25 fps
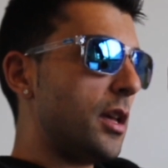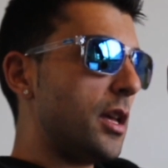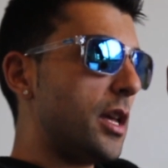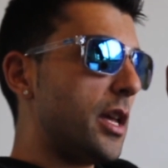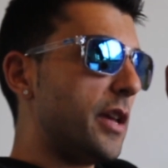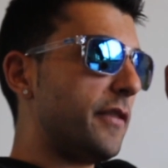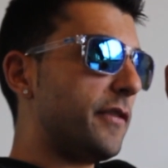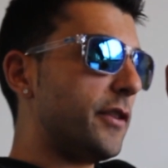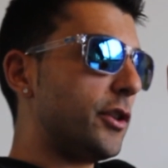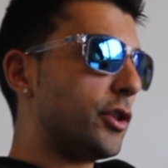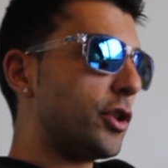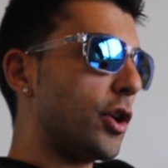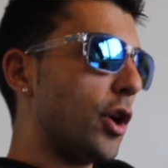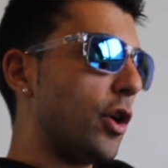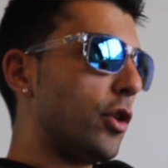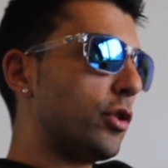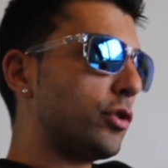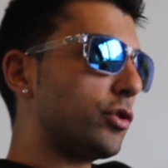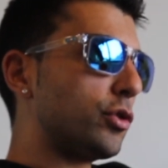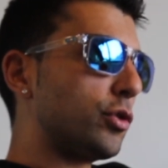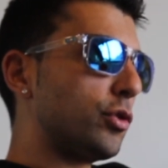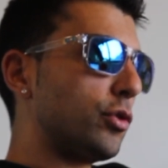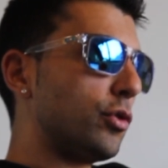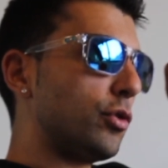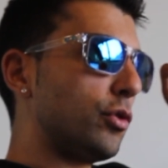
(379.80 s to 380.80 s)
if you go
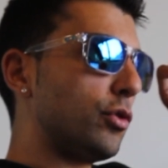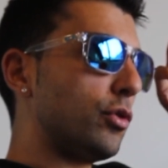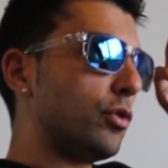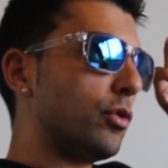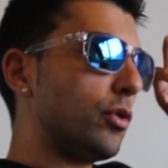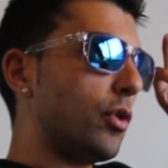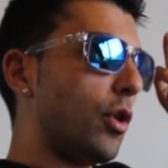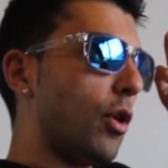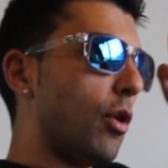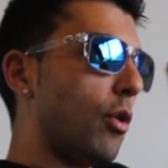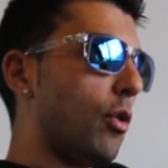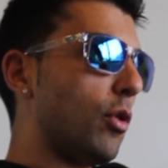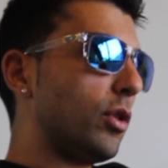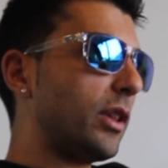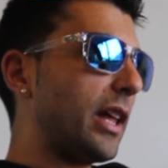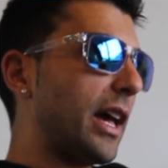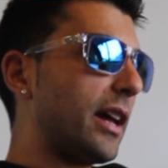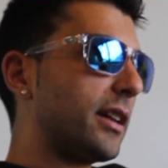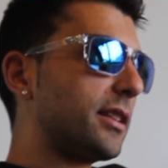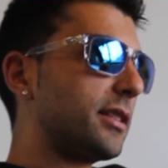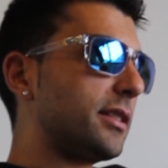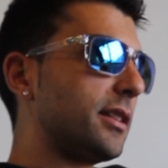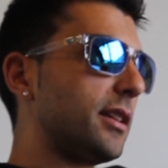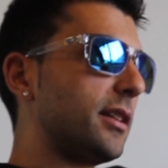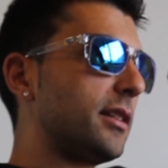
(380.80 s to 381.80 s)
to All
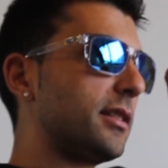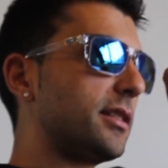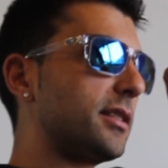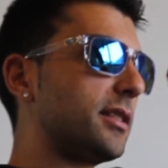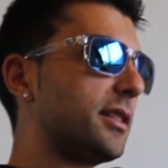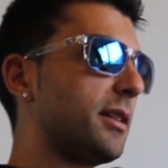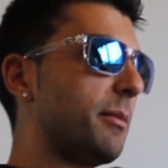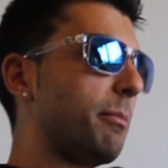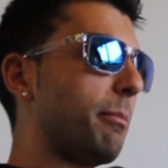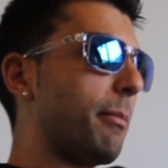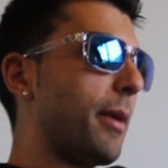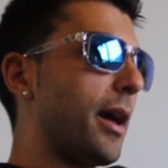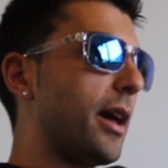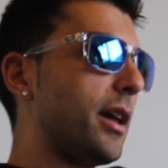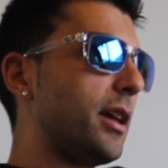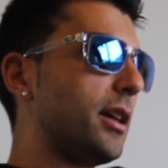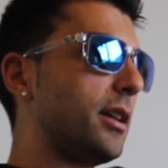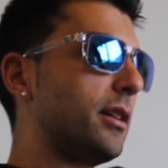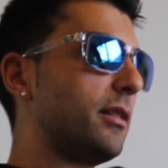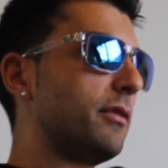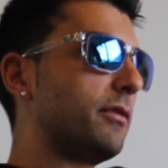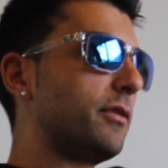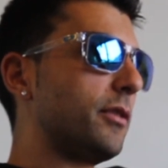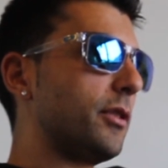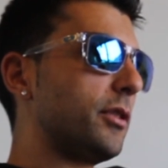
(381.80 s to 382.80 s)
Access
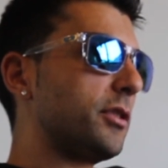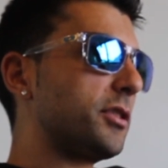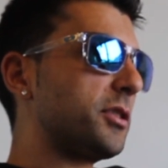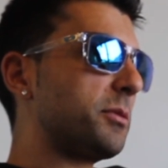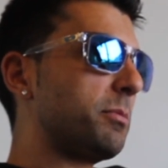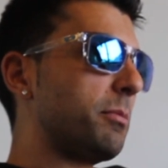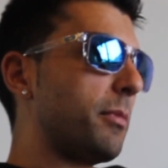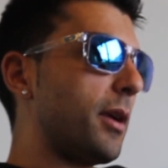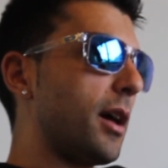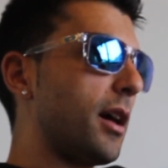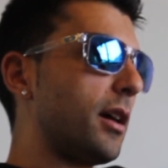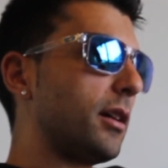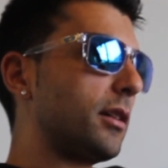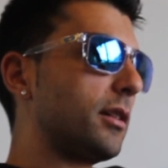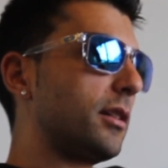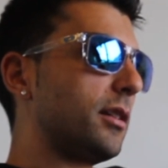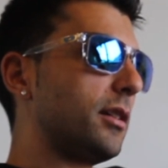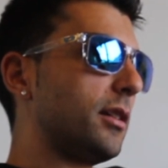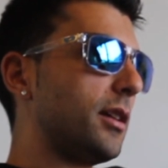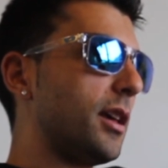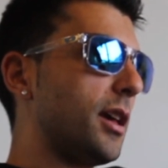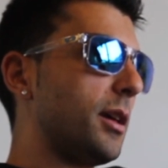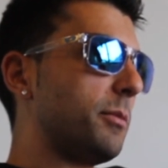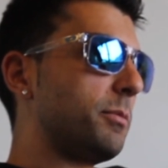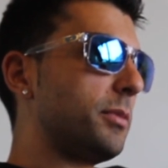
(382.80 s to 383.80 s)
May vs. Mac
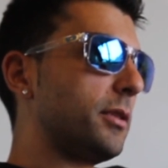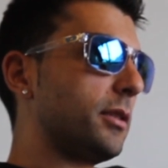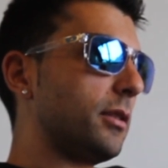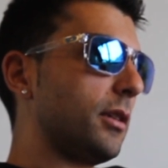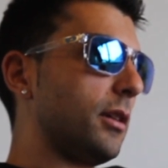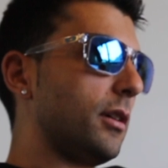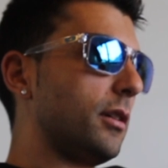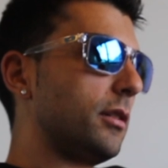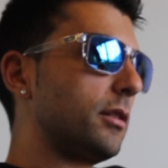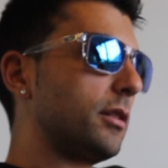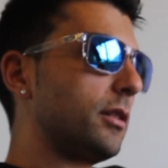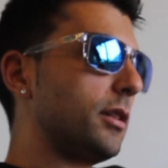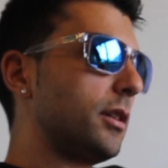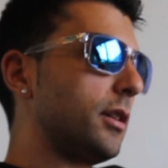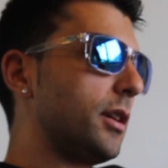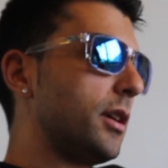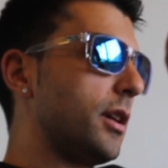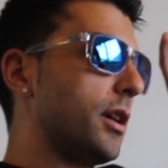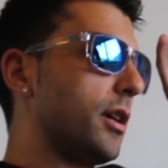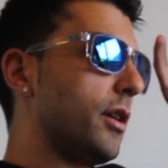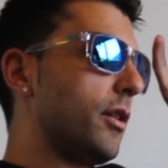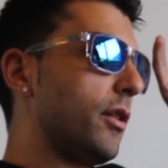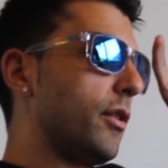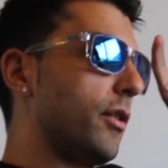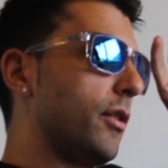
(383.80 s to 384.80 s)
epilogue,
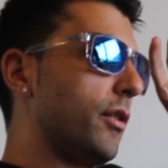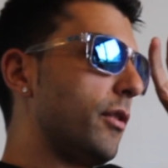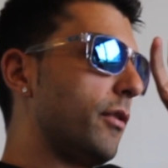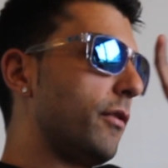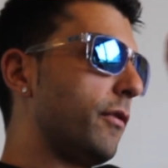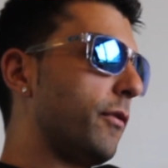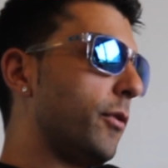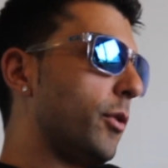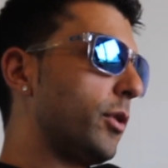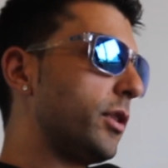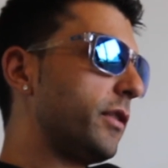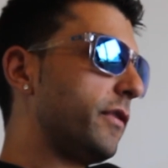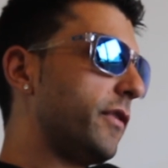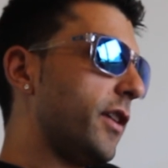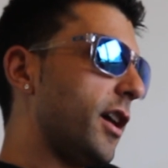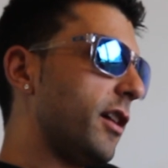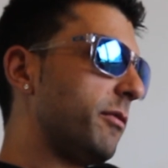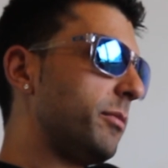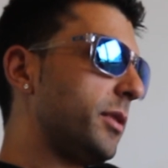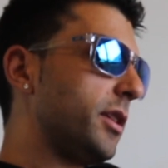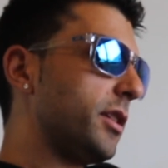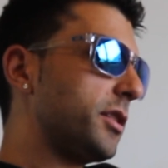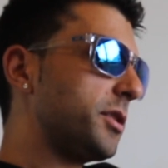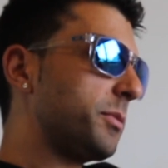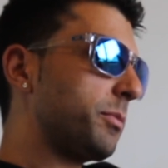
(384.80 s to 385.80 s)
45
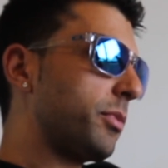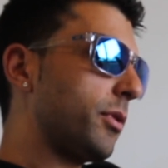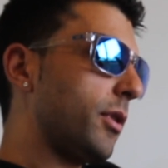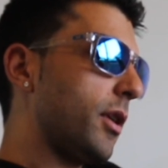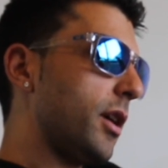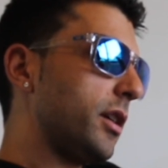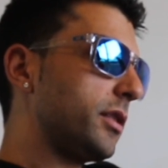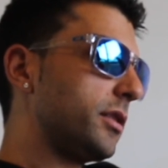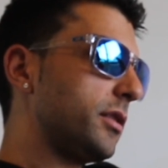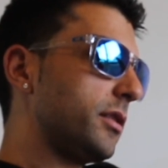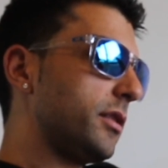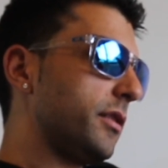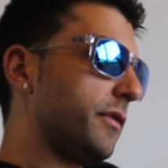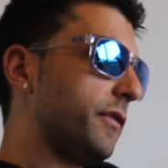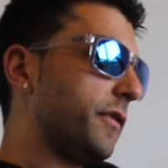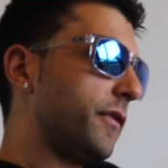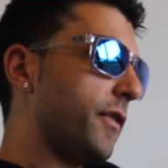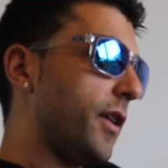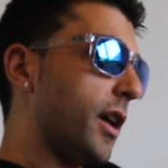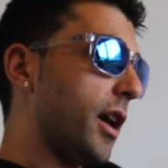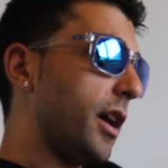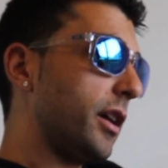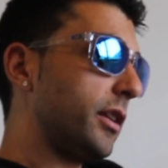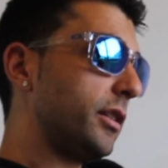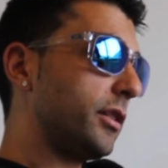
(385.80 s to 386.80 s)
minutes prior to the
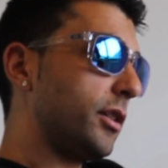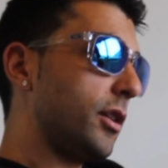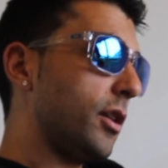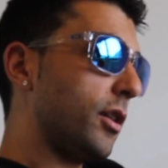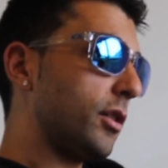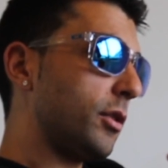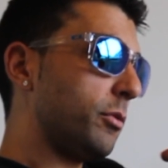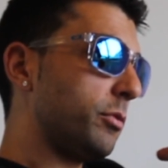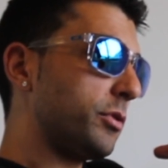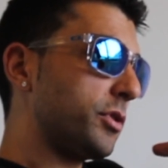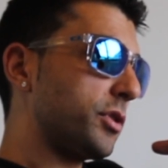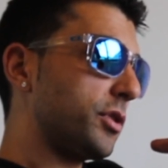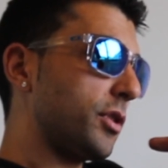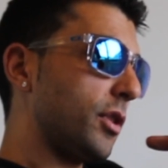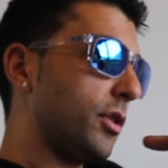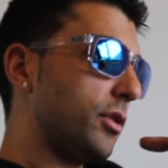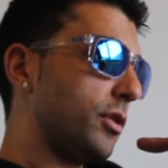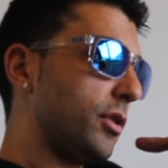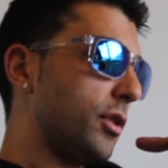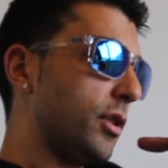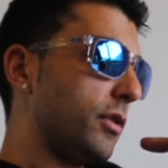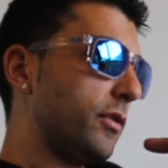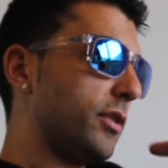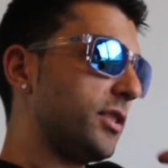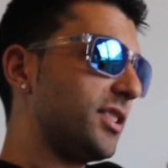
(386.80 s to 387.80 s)
fight, Conor was so
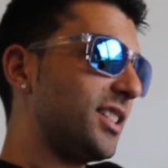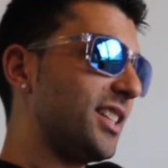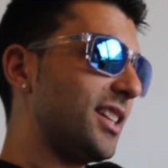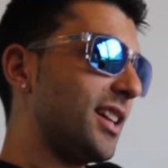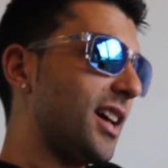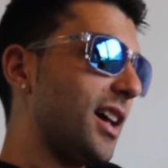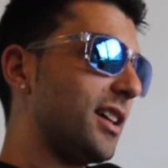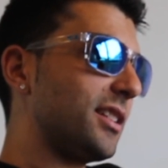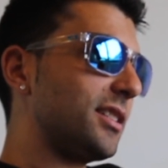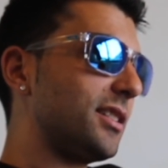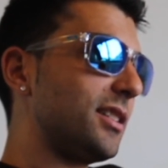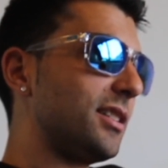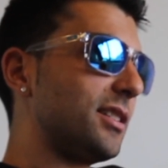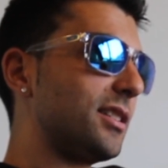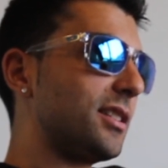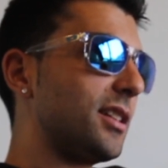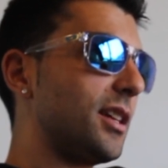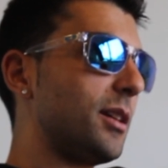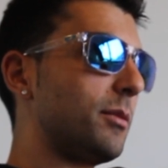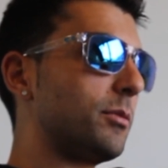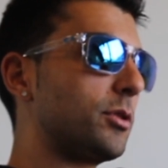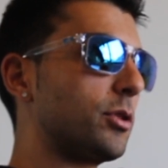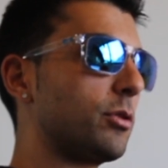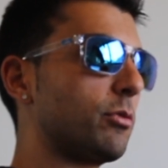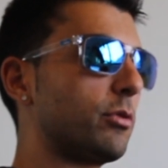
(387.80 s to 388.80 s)
nervous he asked his
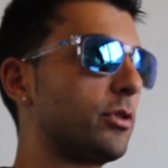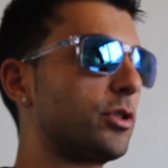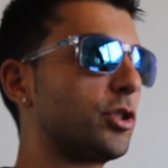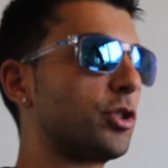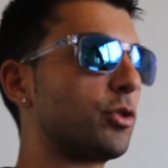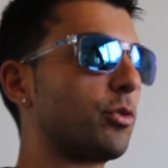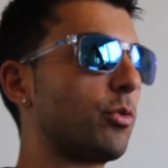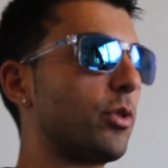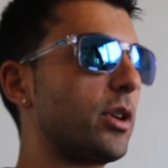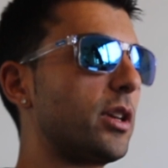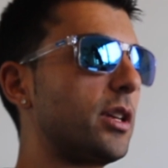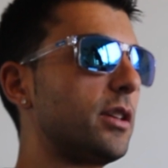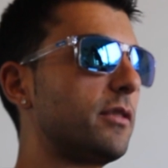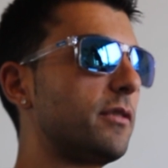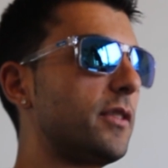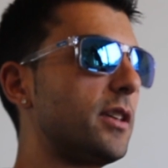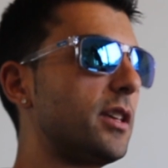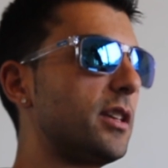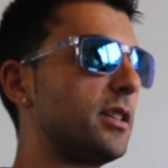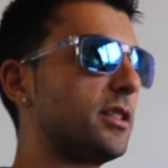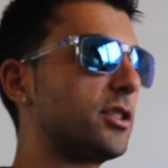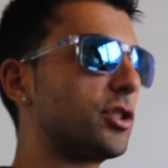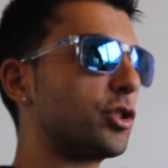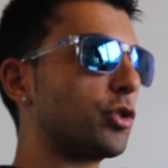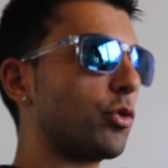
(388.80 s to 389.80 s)
team to retrieve
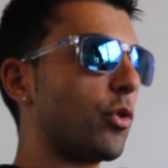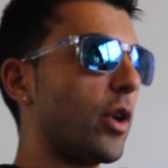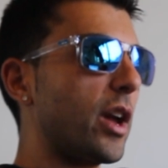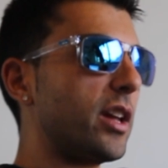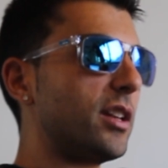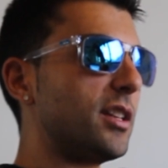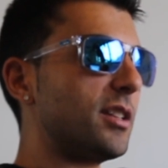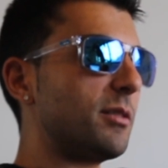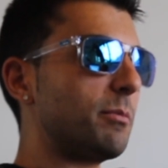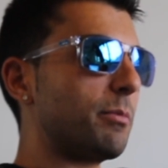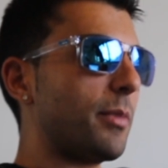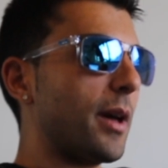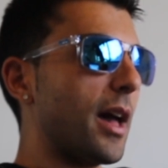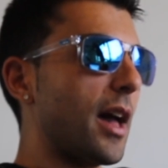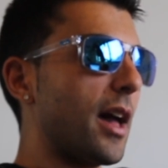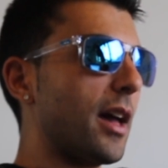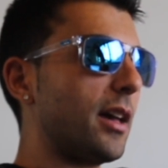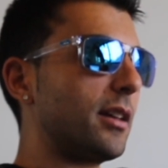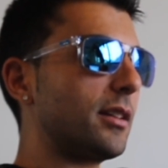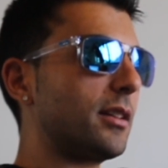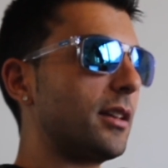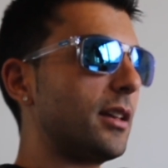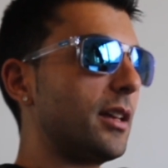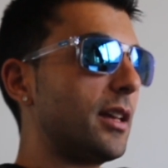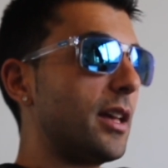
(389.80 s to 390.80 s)
his training
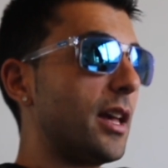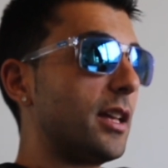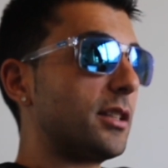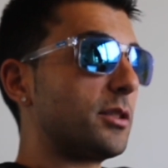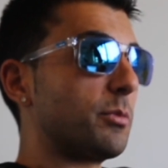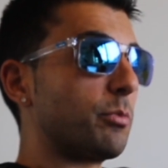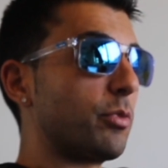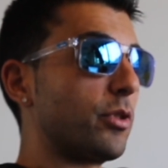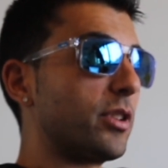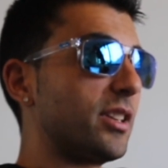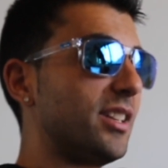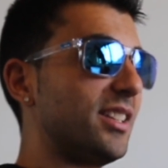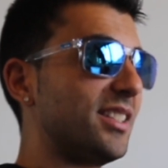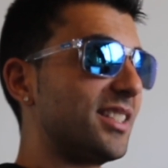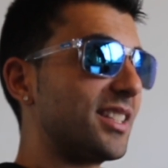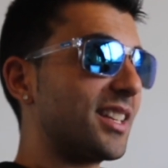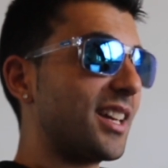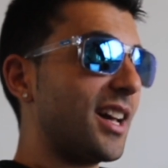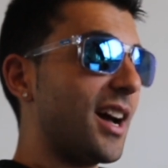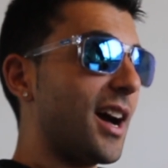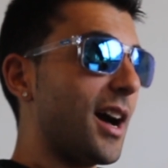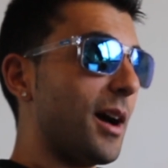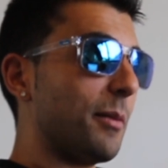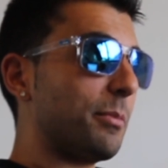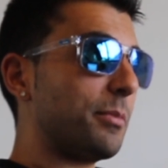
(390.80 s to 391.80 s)
bag and to bring his
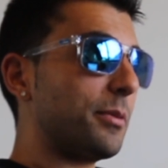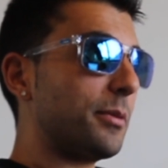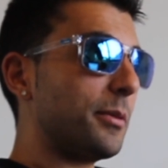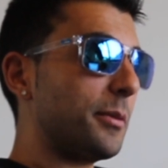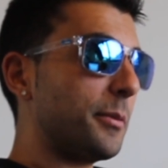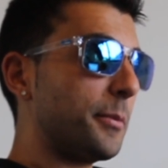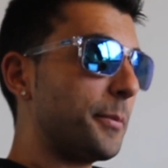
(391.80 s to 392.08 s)
cup.